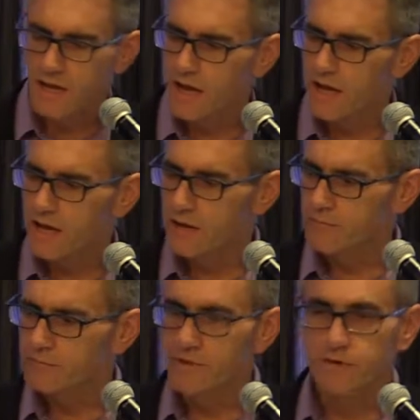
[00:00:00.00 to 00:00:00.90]

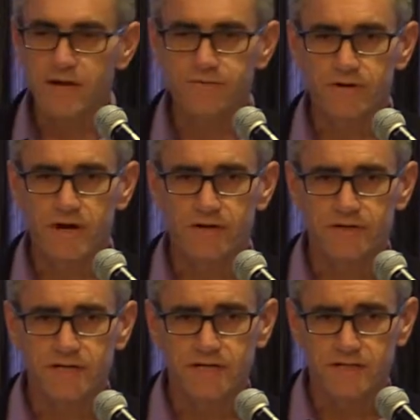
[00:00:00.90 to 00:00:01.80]
Been around for
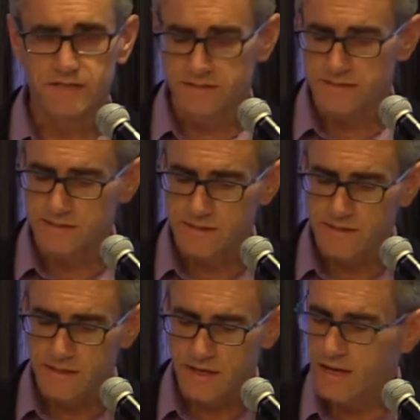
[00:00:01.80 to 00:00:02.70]
108 years.
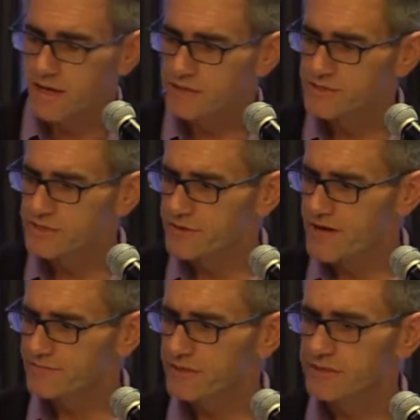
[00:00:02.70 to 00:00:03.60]

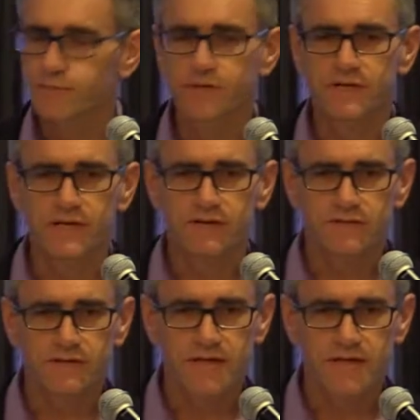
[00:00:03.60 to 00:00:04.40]
Geographically, we cover